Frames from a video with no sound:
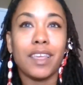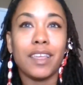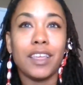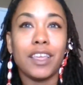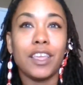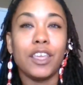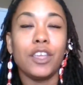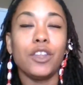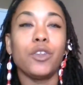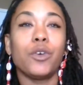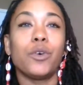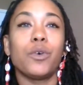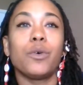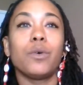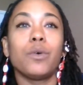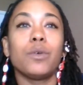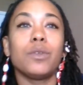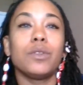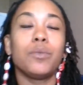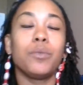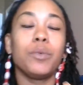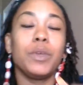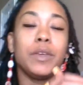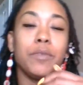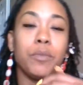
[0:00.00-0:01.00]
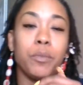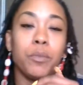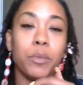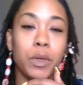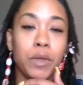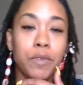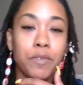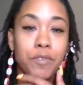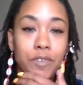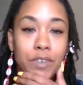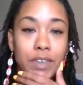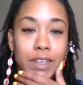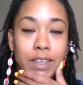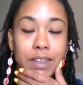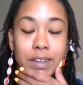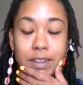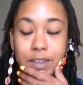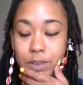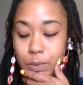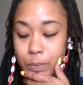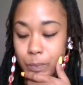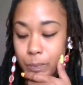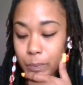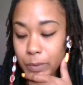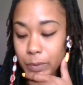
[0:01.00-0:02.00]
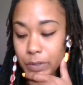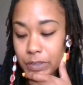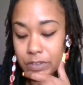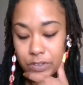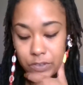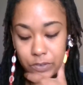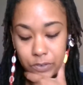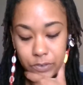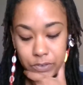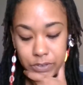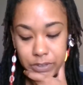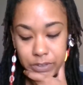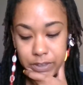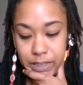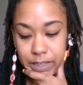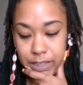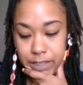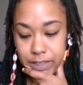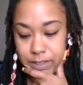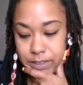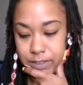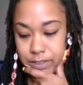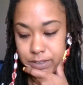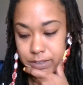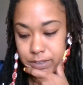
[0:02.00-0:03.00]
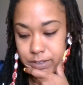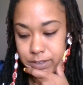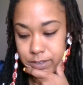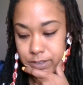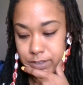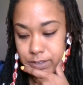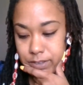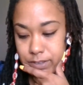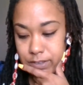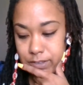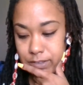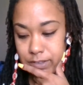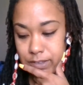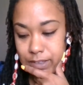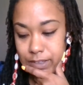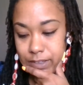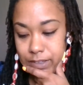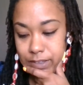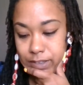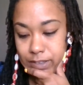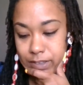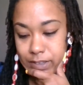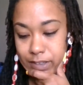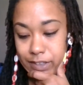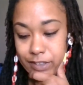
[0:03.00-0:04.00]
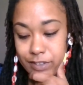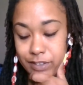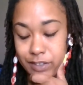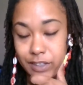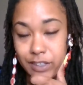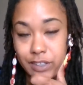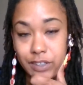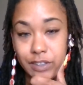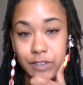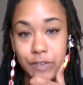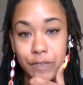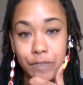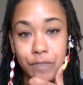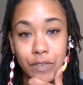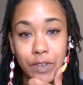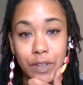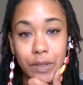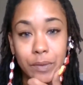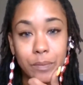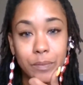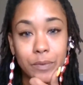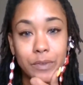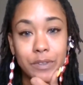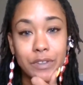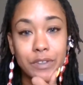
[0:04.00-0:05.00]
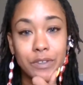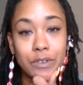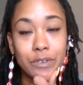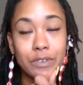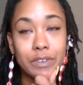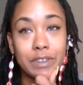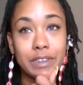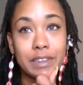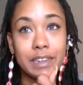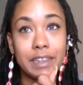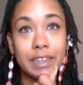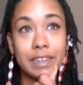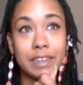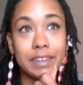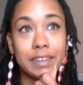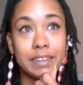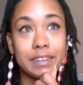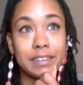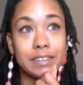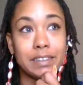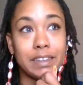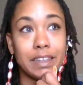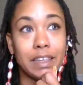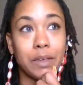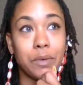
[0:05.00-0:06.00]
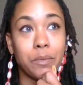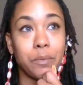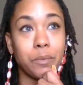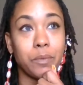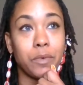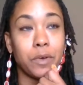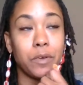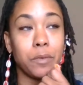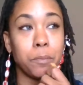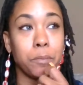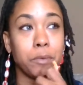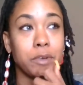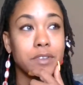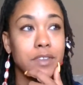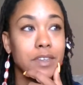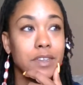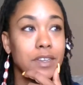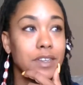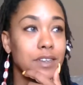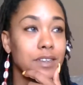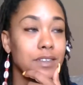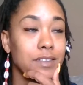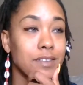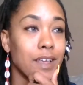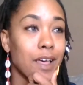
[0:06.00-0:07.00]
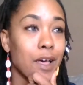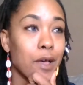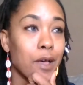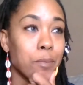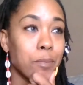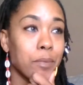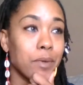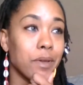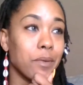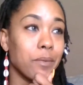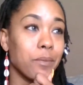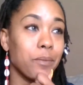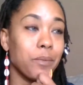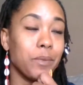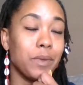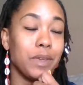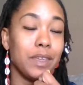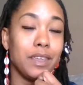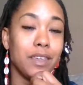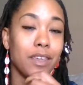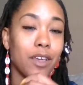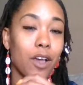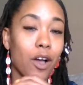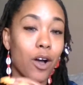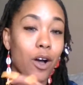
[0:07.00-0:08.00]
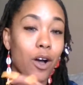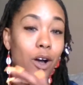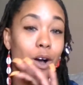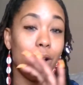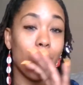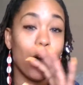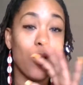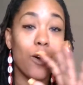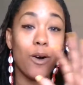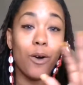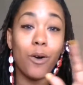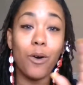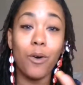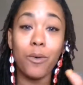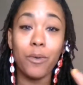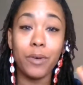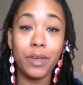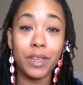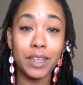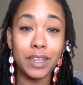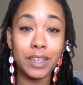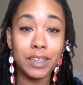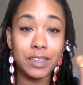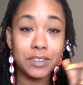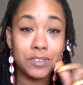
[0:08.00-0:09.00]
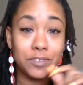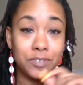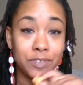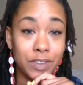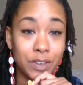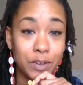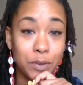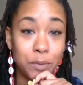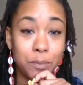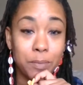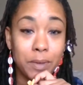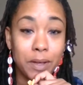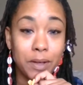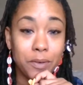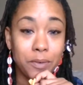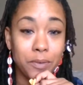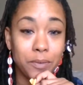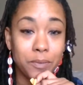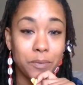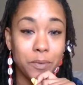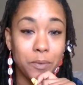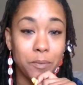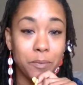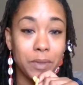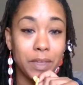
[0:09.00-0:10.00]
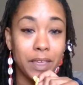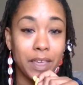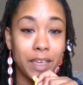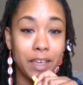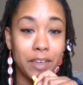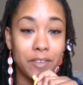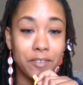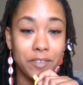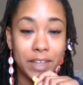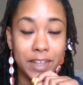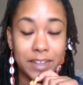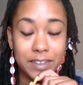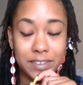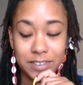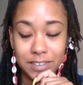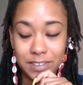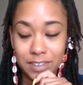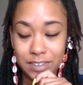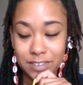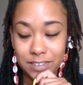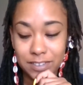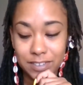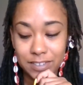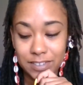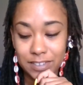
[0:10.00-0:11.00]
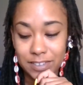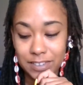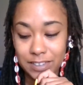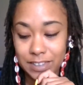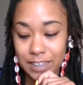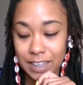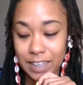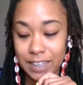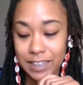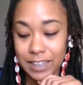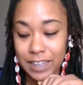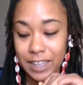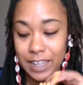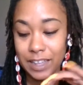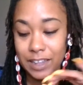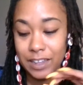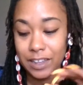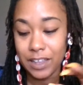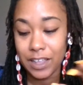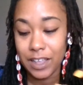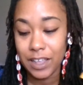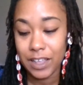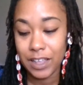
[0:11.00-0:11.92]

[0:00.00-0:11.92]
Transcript: we vent with certain things. It's good to vent with certain things, and one particular topic we always vent about when we have our sessions. Like, that